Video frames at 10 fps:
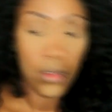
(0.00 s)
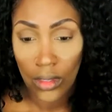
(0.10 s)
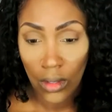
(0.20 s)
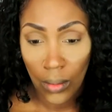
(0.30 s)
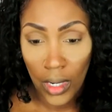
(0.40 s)

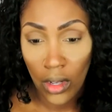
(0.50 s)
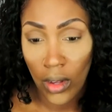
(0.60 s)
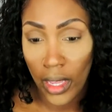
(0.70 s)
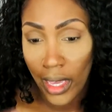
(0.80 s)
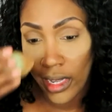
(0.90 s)
So I'm gonna go
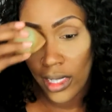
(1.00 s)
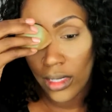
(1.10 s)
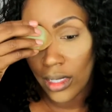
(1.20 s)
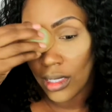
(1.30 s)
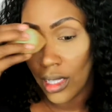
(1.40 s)
ahead and
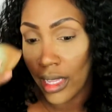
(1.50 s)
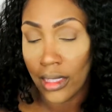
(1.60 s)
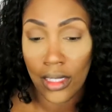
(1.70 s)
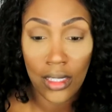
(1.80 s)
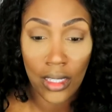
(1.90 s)
just let
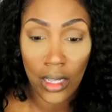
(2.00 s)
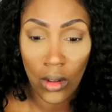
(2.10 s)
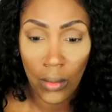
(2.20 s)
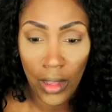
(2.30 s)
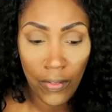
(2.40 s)
this sit
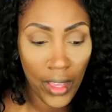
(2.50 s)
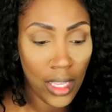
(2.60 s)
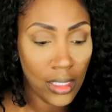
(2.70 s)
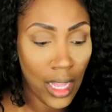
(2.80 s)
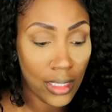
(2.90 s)
on my
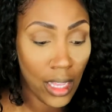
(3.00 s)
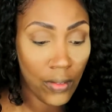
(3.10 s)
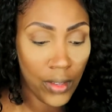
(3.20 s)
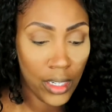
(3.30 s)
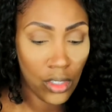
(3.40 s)
face as I
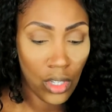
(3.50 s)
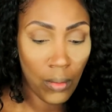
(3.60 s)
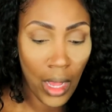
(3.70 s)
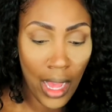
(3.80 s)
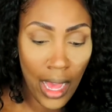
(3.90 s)
finish up
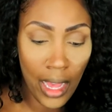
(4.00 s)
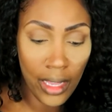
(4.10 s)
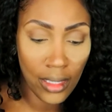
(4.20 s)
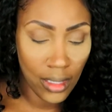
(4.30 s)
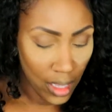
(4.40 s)
my
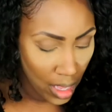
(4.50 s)
eyes.